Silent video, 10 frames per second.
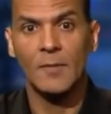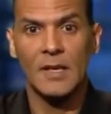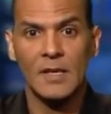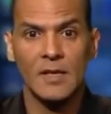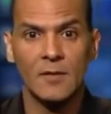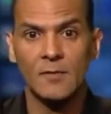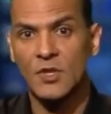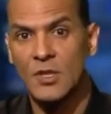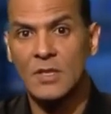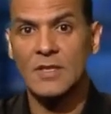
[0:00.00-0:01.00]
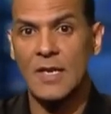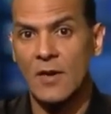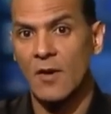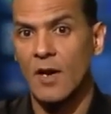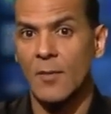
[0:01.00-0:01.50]
Many machines
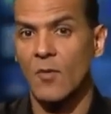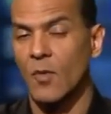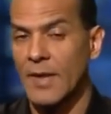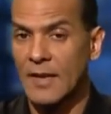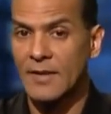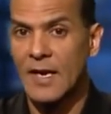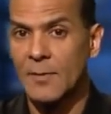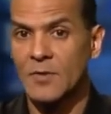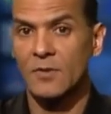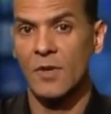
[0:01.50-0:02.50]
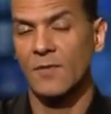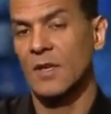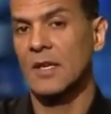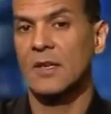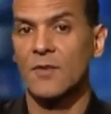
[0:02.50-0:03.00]
now are coming without that option. You have to
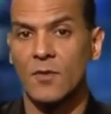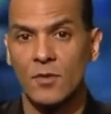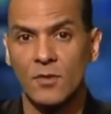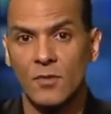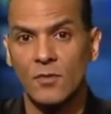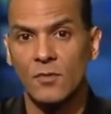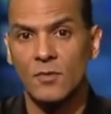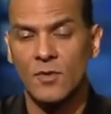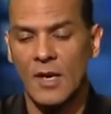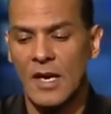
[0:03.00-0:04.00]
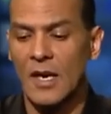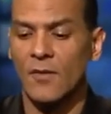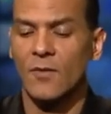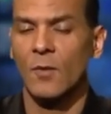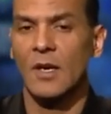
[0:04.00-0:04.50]
get external
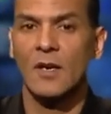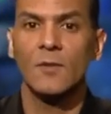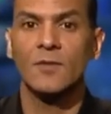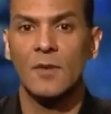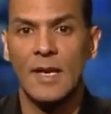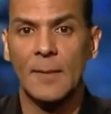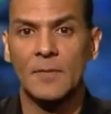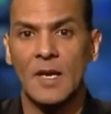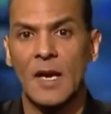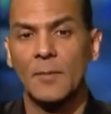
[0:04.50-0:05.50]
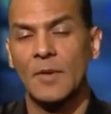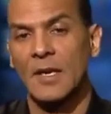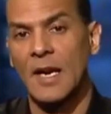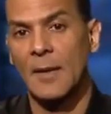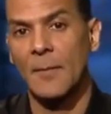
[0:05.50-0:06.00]
drives. When it comes to a laptop and
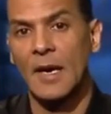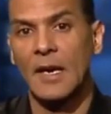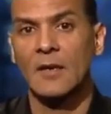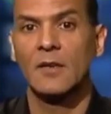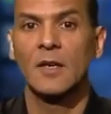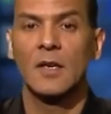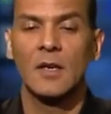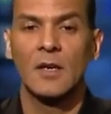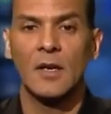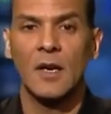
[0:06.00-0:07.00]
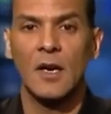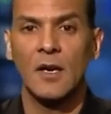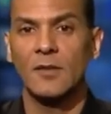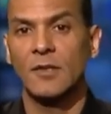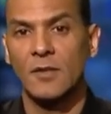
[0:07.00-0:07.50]
an iMac,
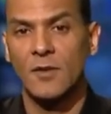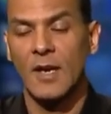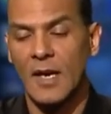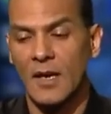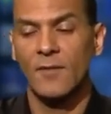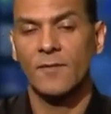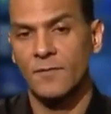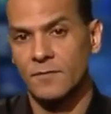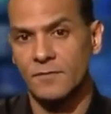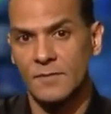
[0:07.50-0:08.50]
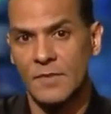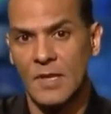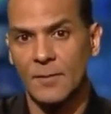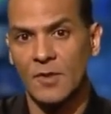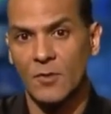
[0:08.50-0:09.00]
you need to have
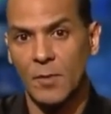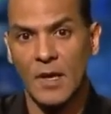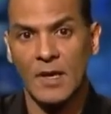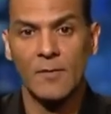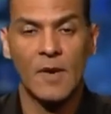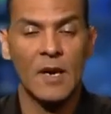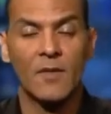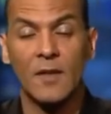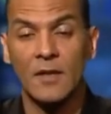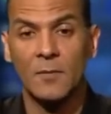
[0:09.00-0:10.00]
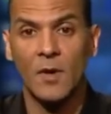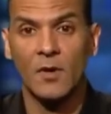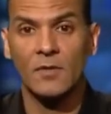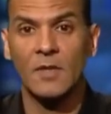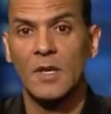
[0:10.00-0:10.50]
something to plug in by
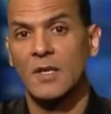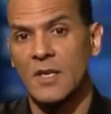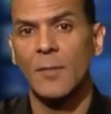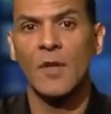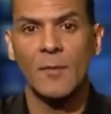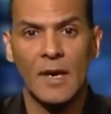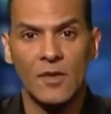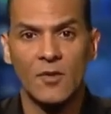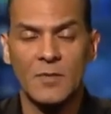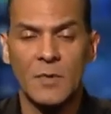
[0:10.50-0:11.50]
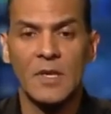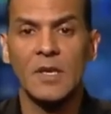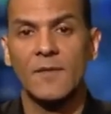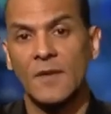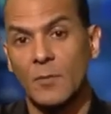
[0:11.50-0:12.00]
Thunderbolt. Some of them by
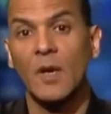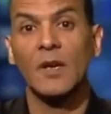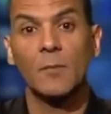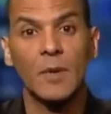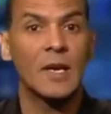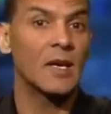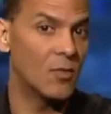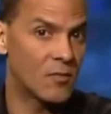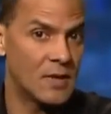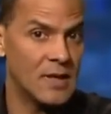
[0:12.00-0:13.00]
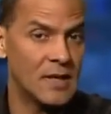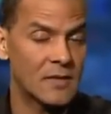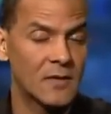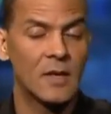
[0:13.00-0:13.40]
USB. If it's plug and play, it will read it.